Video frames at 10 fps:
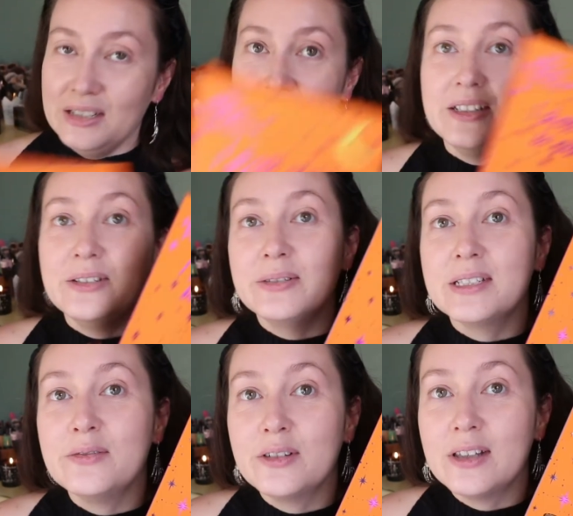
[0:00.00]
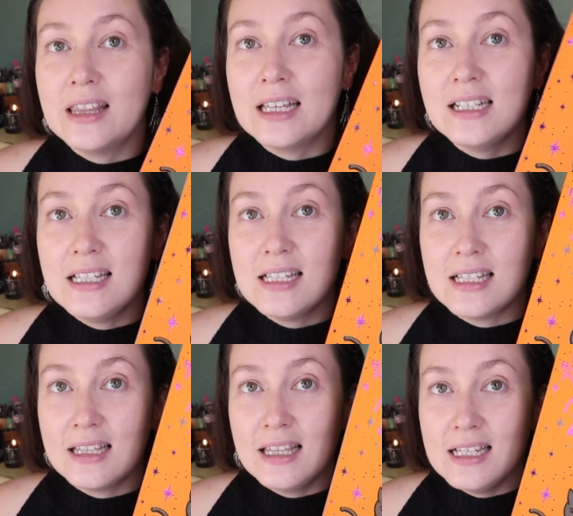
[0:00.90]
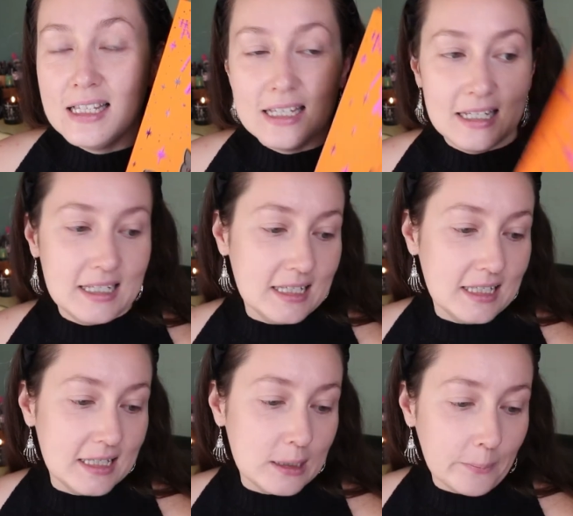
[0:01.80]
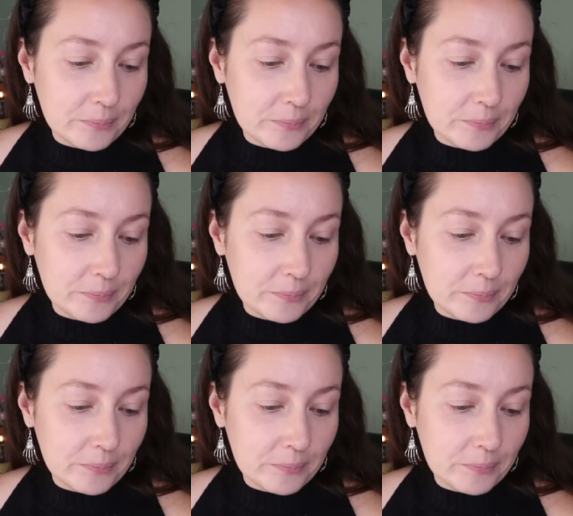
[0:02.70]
which was for this. This is